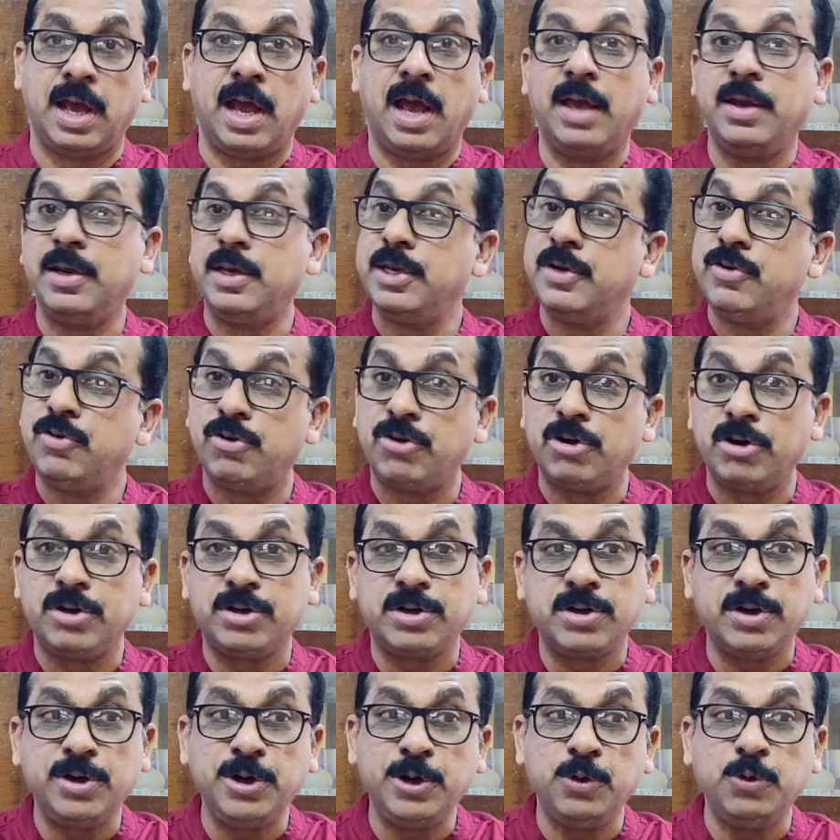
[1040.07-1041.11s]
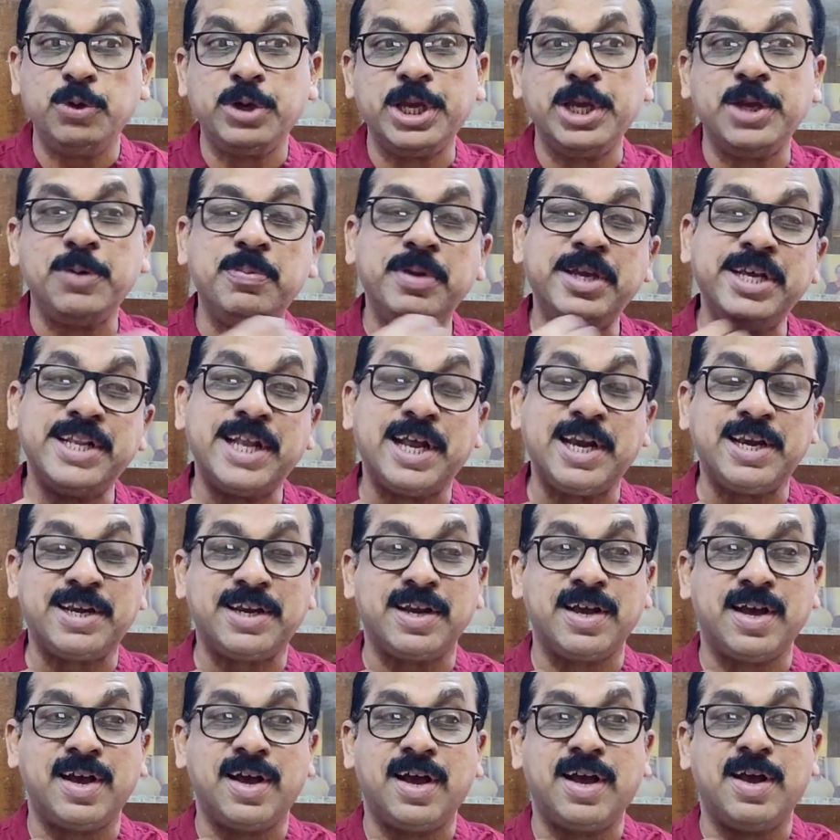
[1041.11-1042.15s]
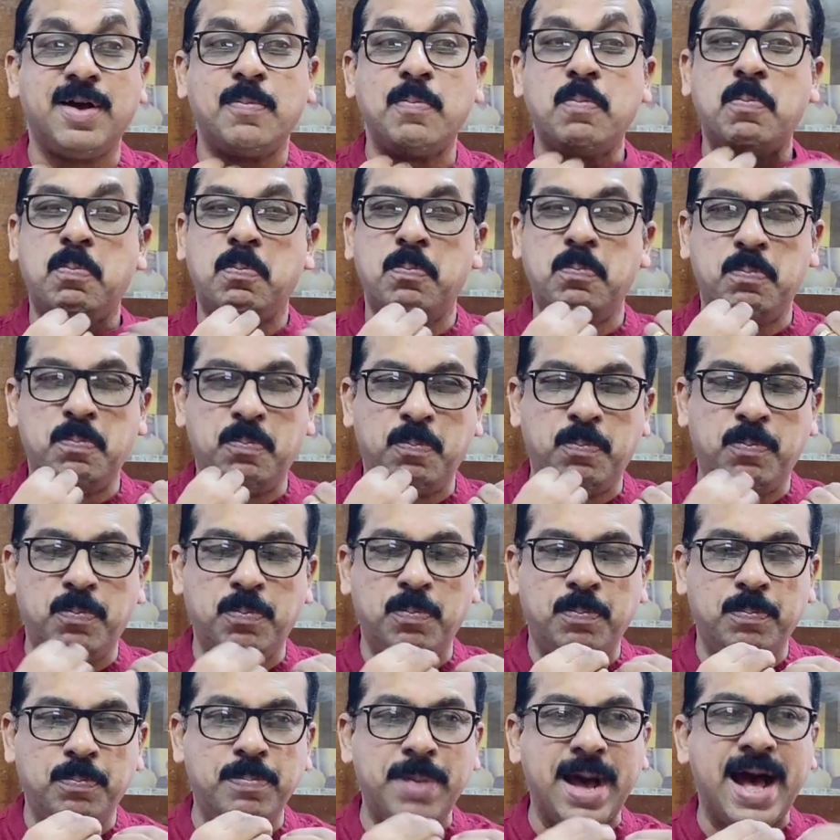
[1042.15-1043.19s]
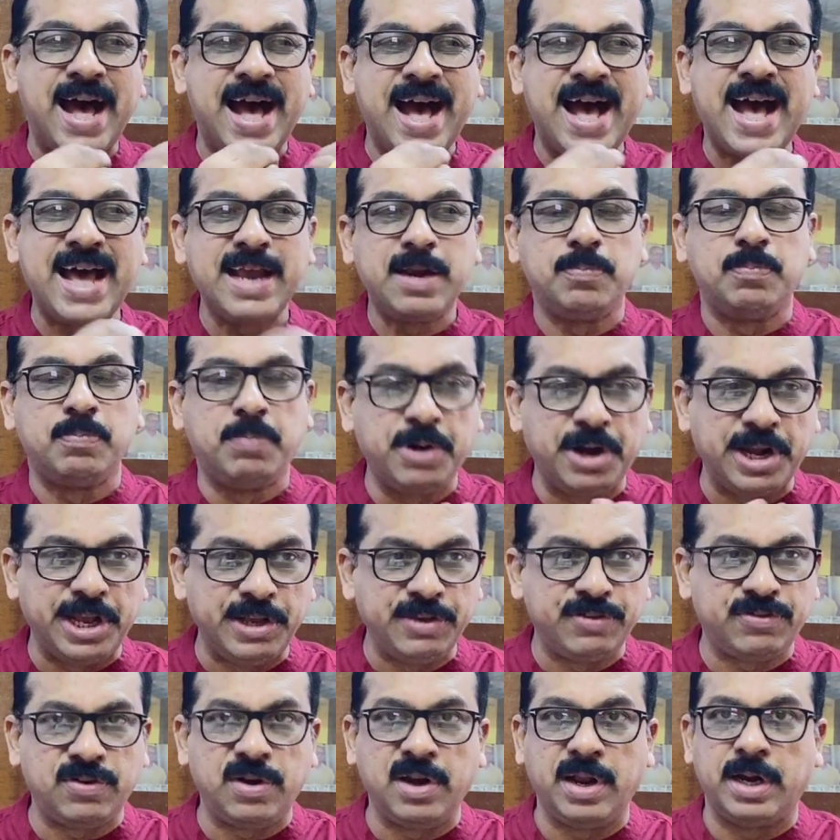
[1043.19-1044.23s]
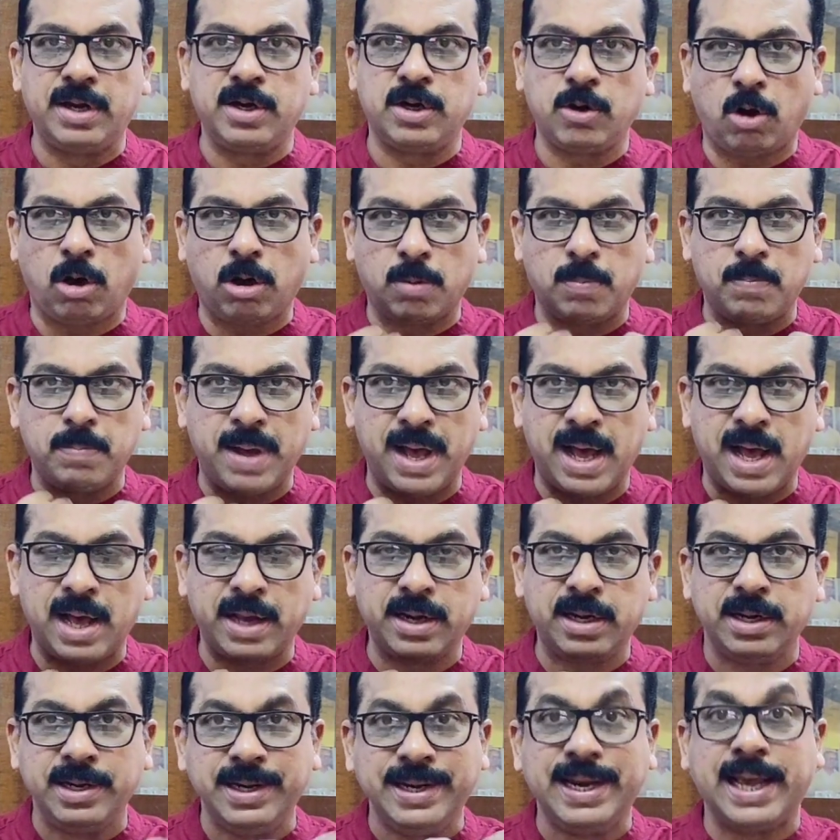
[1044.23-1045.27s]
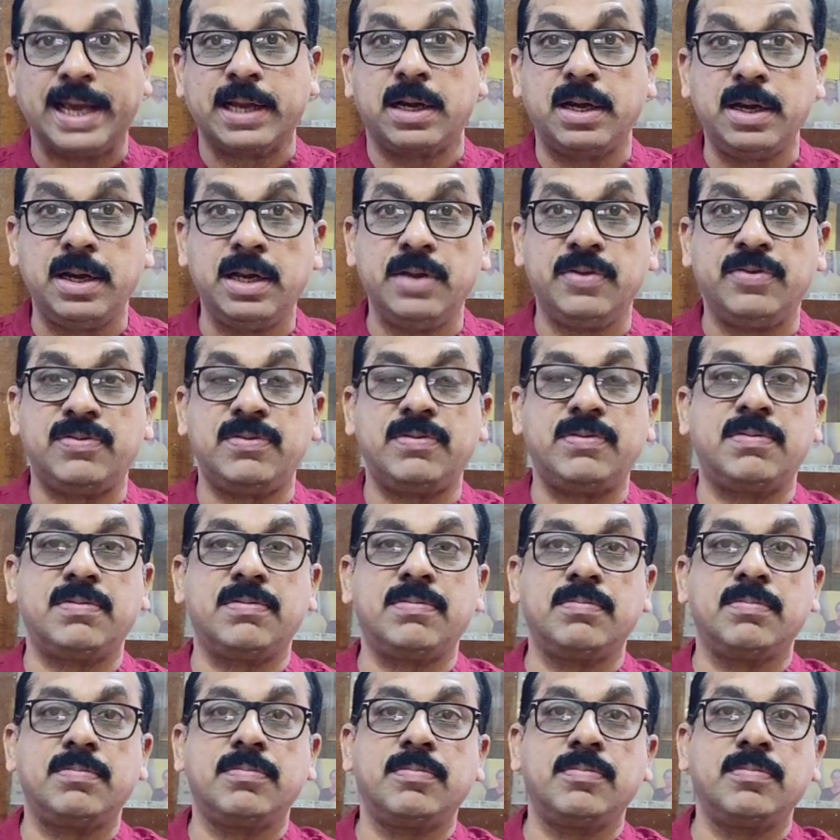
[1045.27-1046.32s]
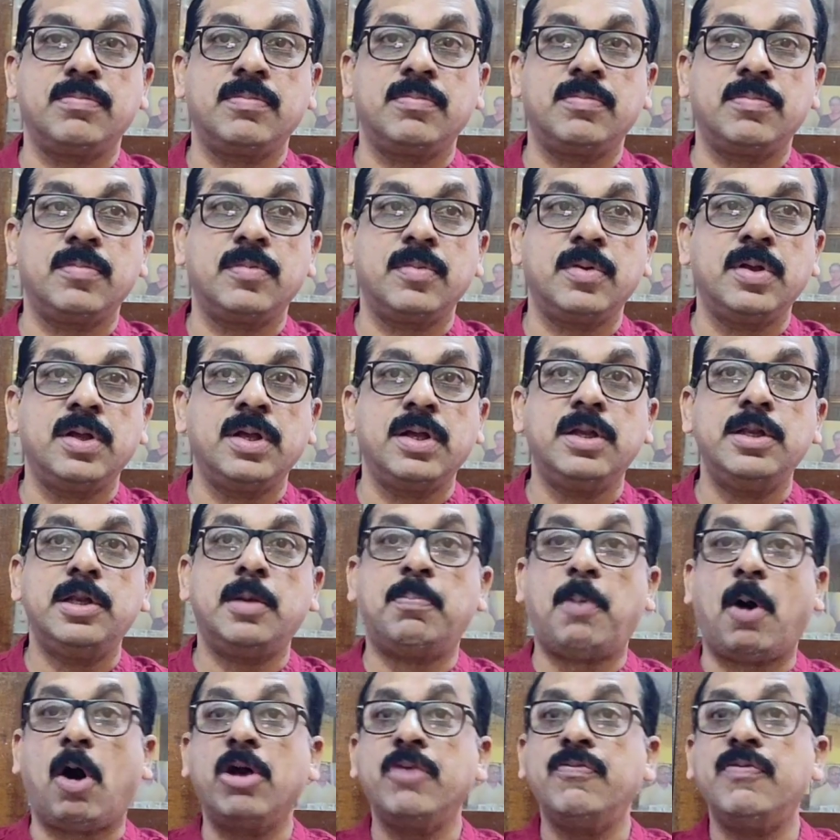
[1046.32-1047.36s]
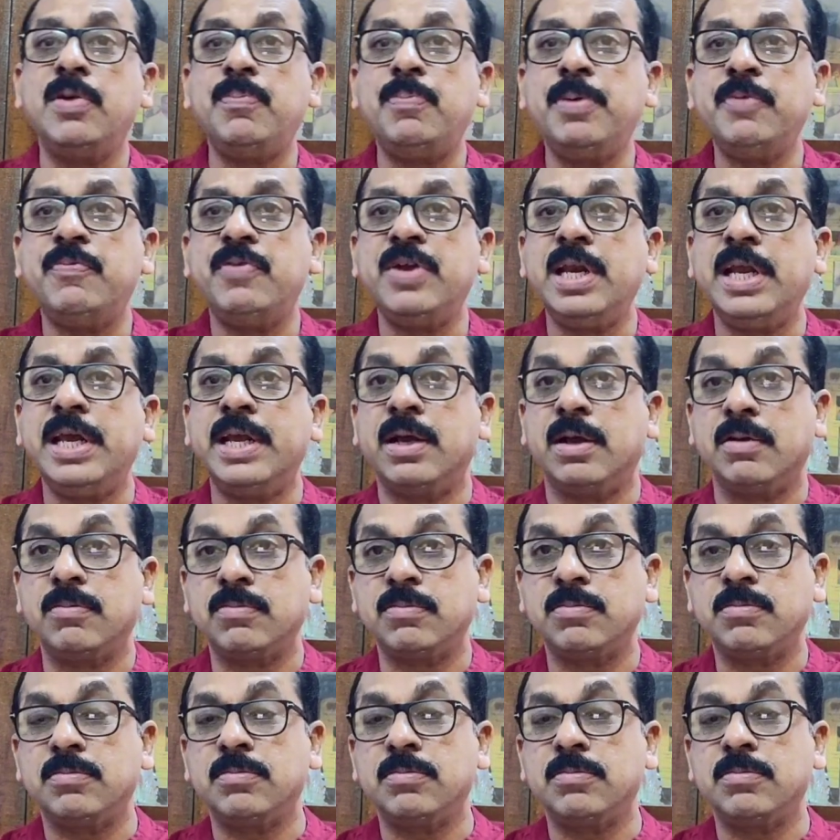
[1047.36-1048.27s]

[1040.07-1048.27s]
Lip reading: and in return you give me that bad bracelet or bad necklace. The boy will be willing.